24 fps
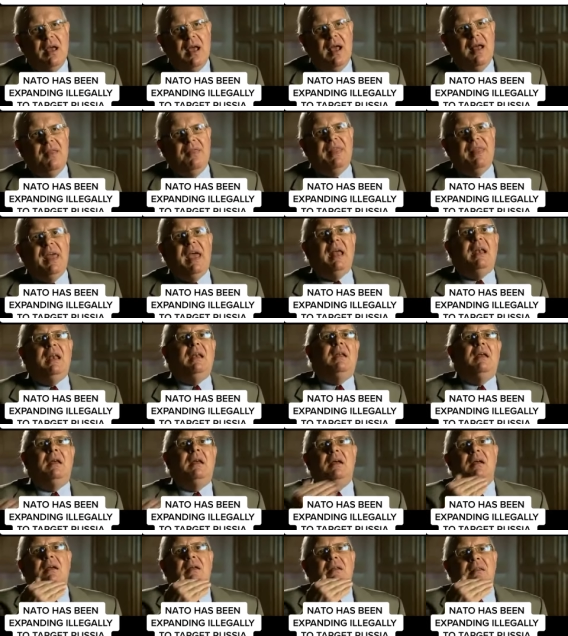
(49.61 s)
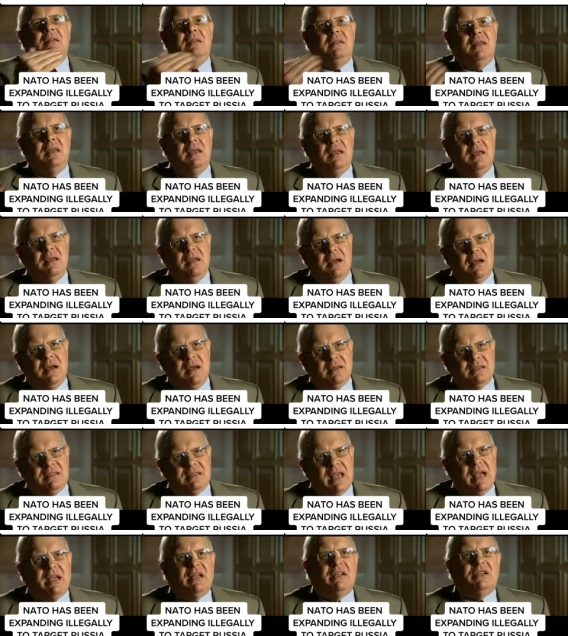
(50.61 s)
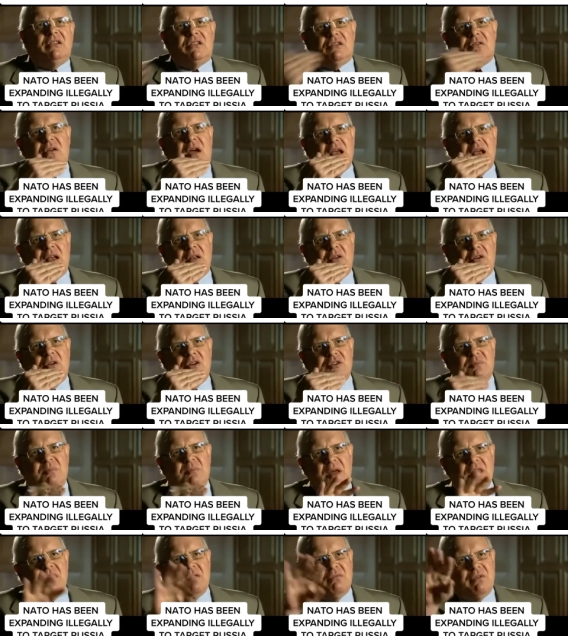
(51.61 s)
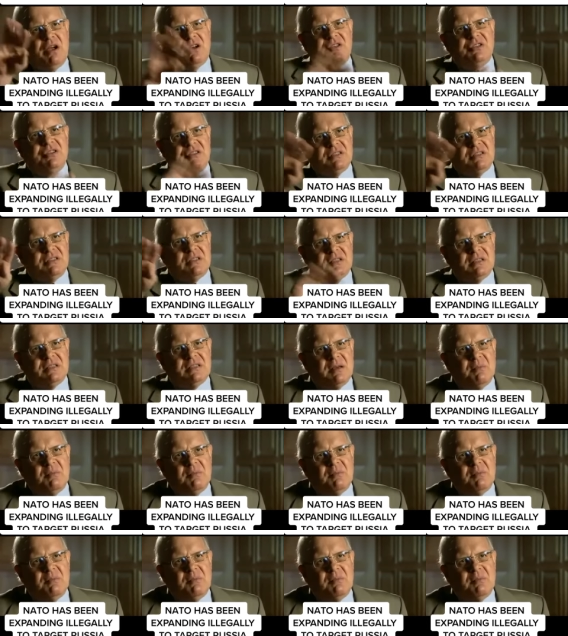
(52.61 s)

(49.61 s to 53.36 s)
and then the uh, second strike launched by the Russians can